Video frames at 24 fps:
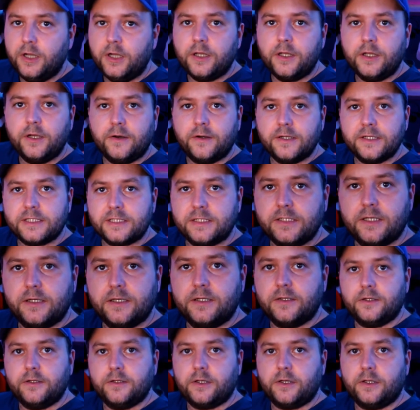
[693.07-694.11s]
You know, there's
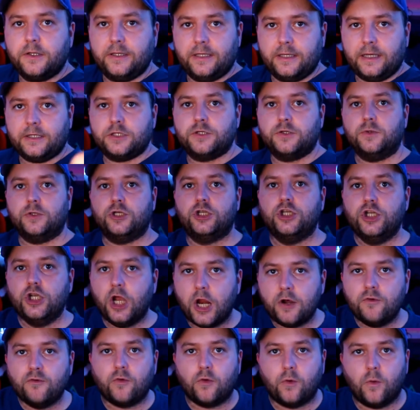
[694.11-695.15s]
the actual
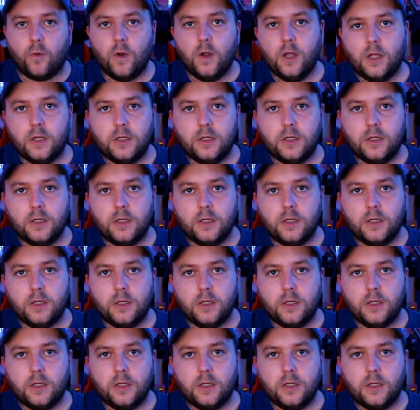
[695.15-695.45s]
general